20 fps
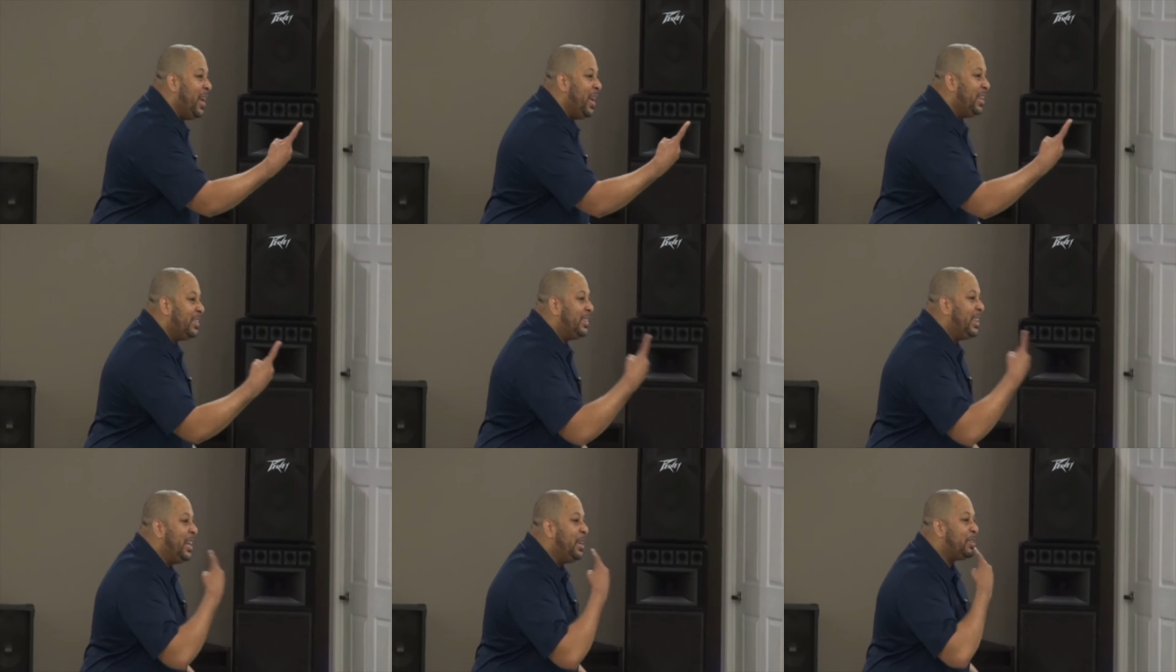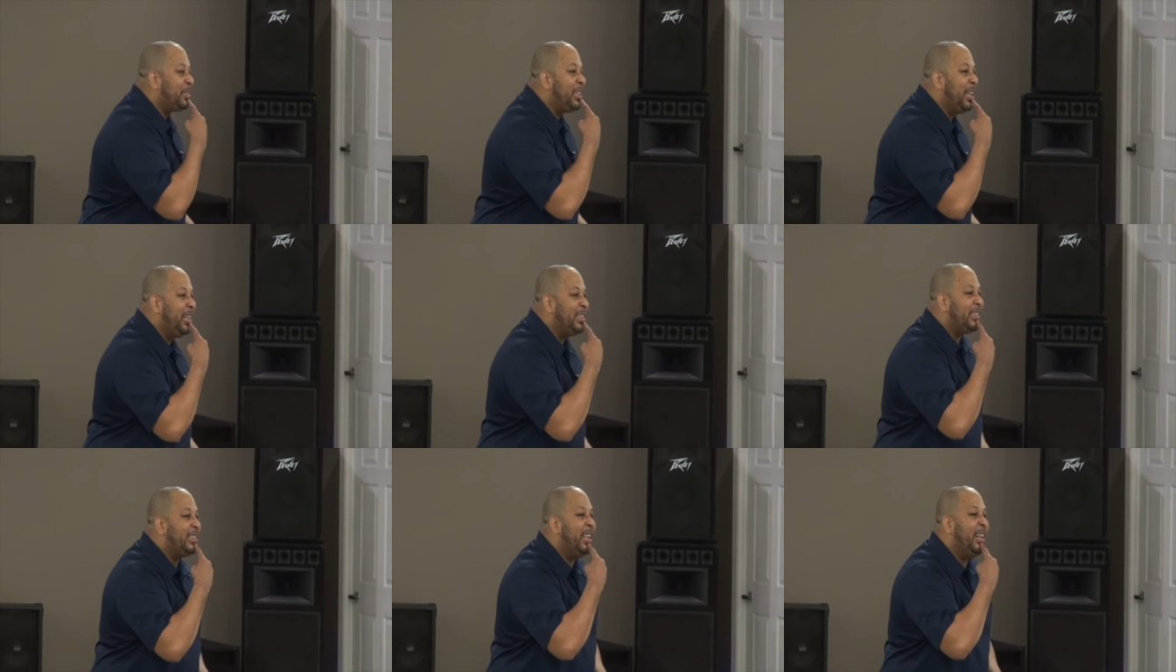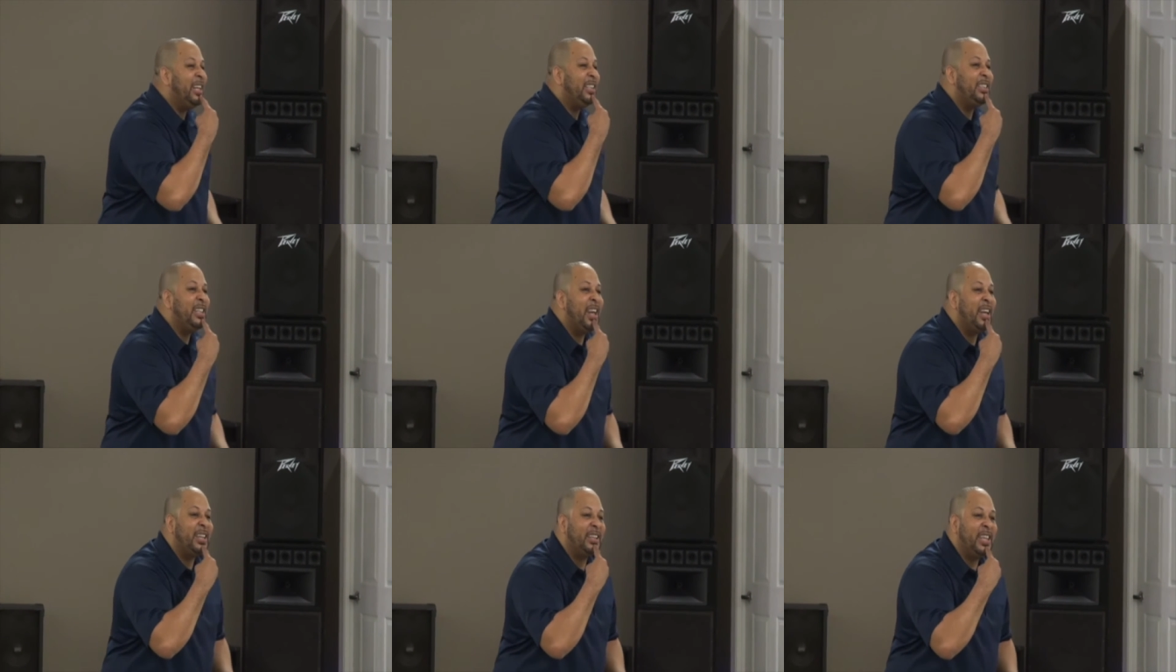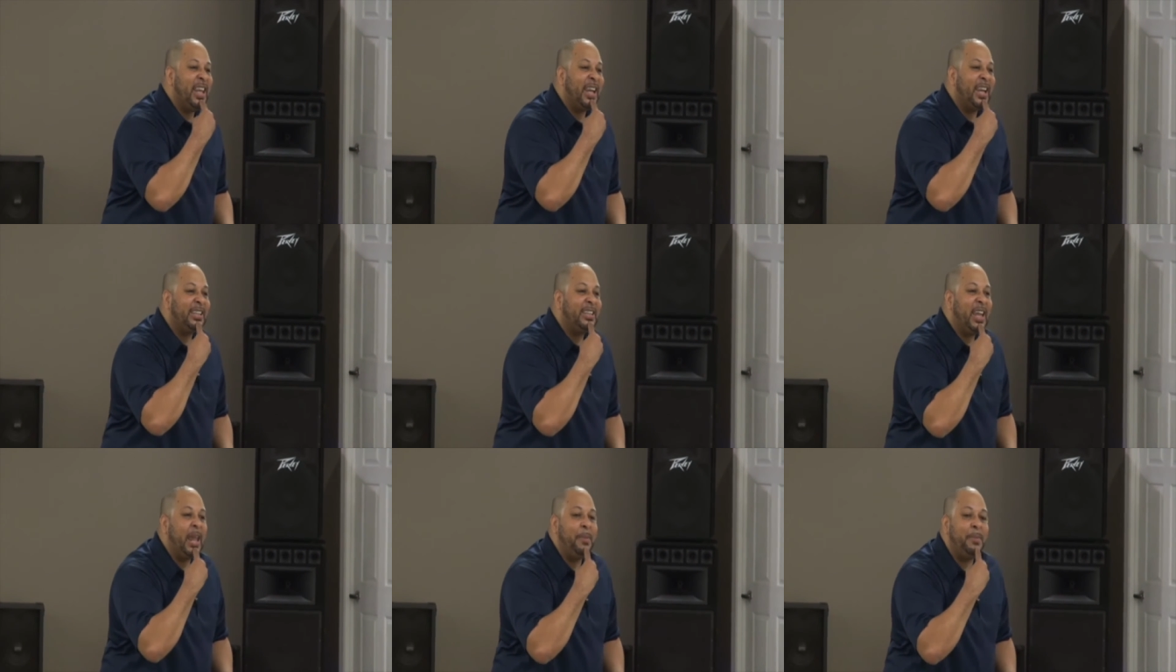See, see, see,
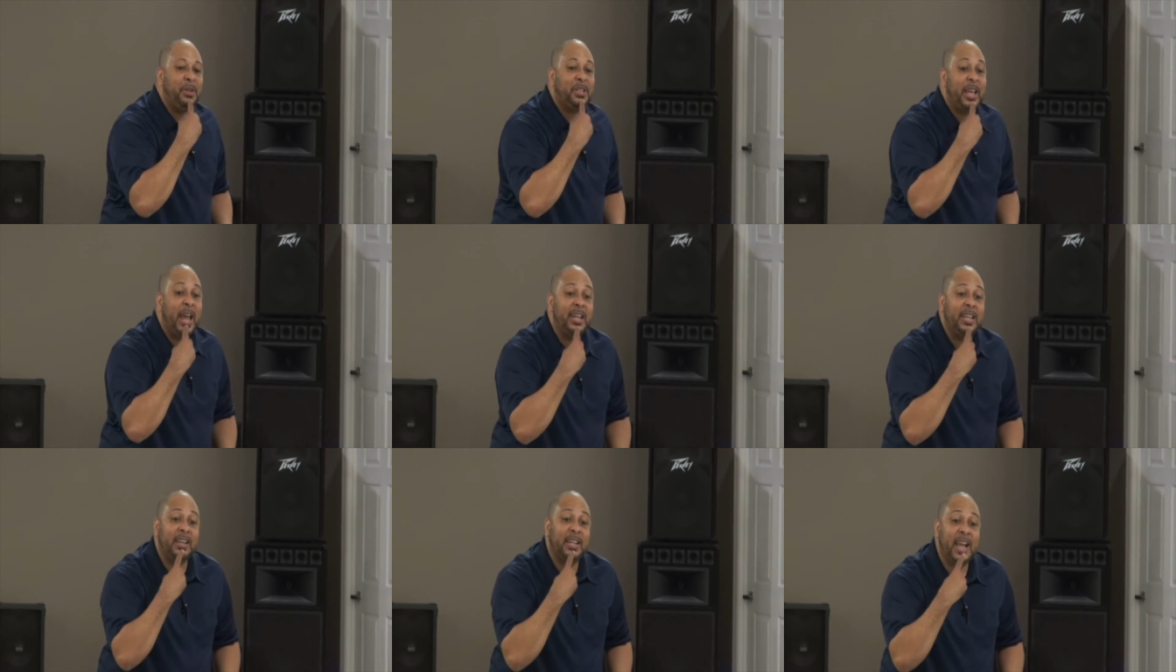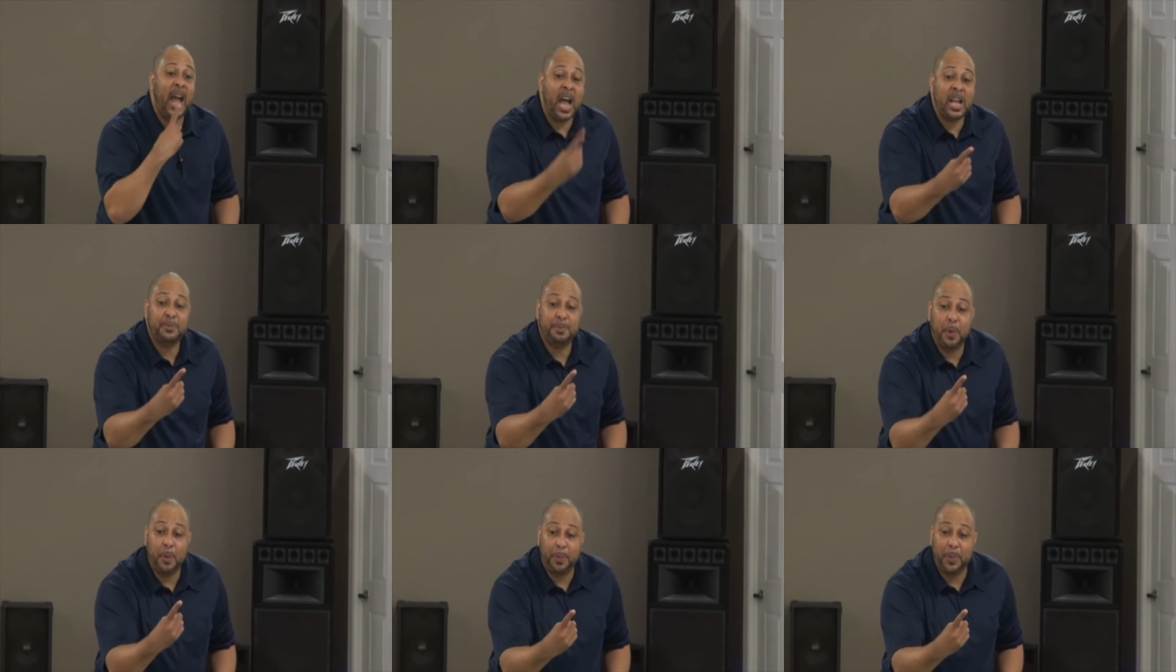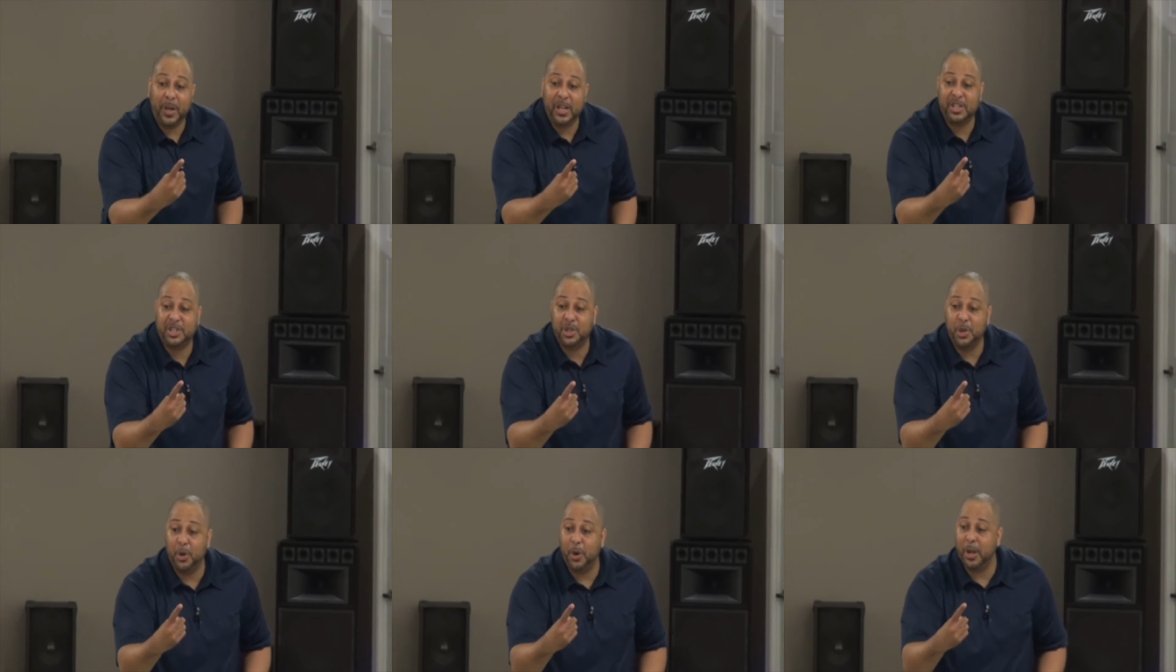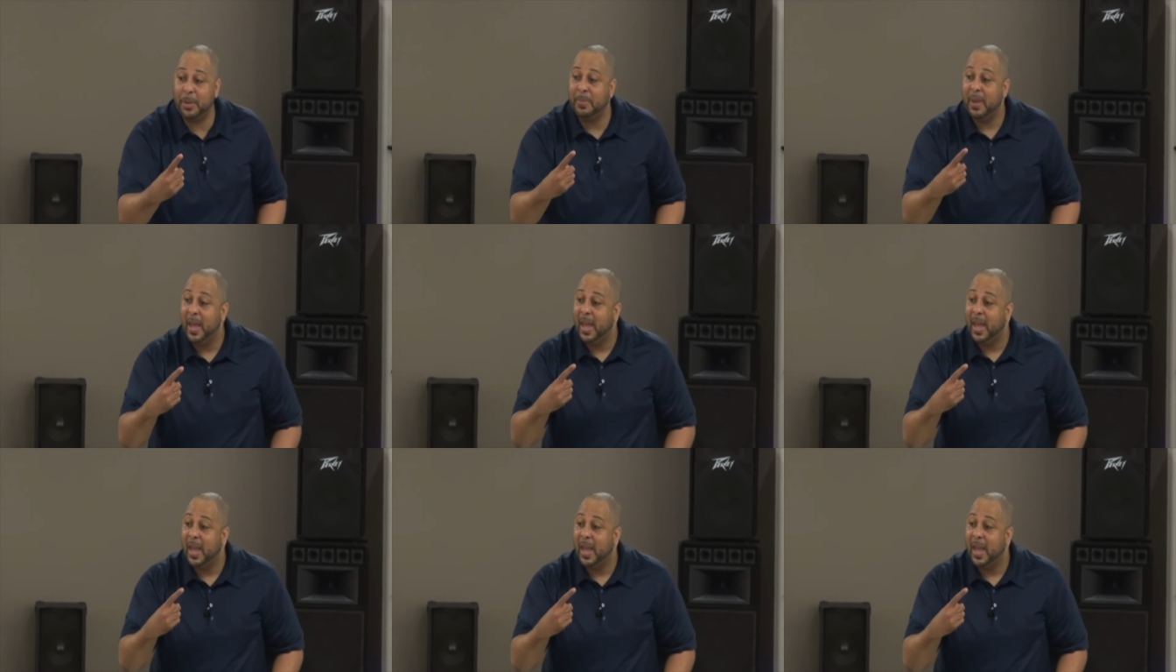Nicodemus had the gospel preached to him.